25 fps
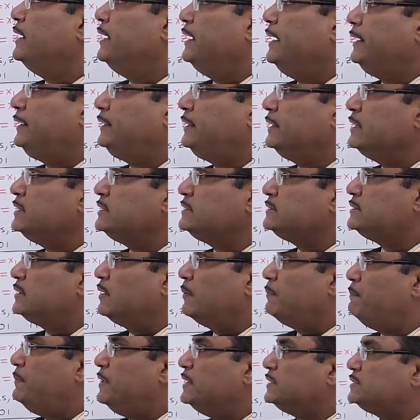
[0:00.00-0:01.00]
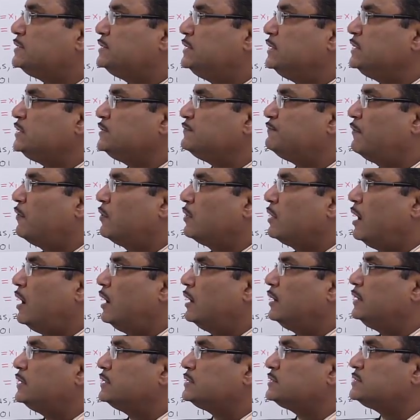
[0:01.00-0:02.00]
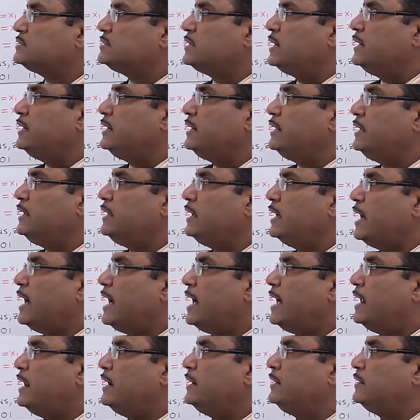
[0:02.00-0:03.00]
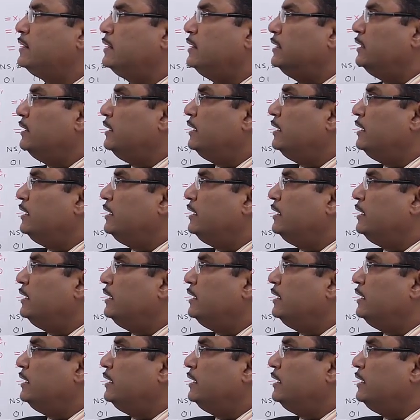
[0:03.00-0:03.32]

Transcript: It is the basis for understanding and